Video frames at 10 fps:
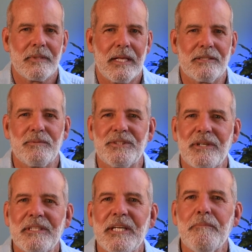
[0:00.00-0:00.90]
As we
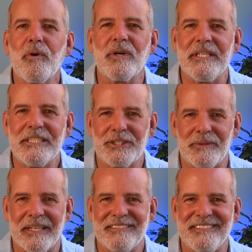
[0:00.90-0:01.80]
start to get more
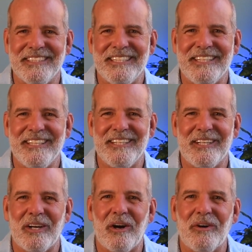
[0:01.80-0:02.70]
interested
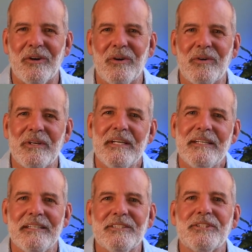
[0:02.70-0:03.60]
in our own
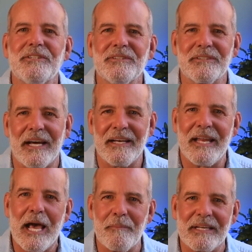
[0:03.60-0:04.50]
internal
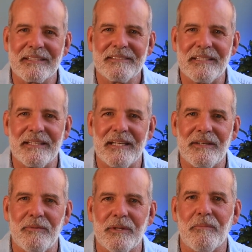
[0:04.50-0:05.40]
dynamics,
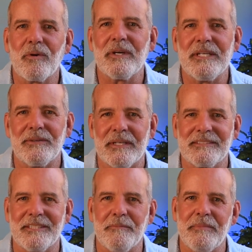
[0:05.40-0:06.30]
and we're more
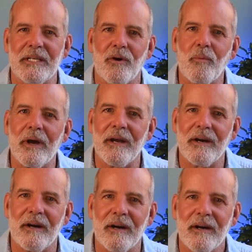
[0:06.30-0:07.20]
interested in being
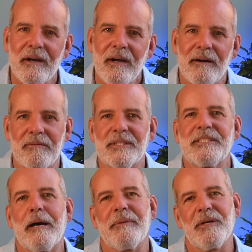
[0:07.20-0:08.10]
aware of
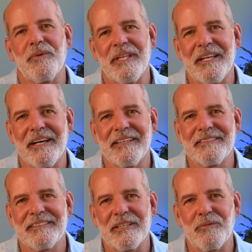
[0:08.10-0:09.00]
what's happening within
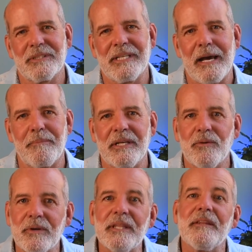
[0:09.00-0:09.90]
us and what's
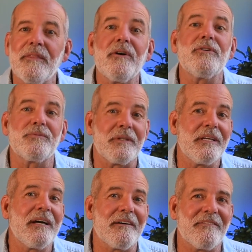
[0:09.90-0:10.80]
happening within those we
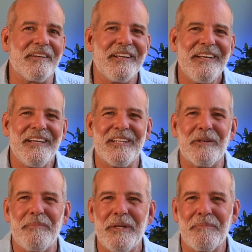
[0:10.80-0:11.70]
love and
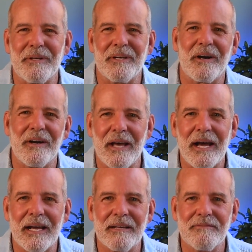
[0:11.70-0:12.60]
the people in our
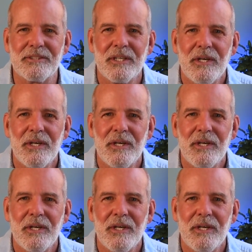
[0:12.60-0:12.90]
lives,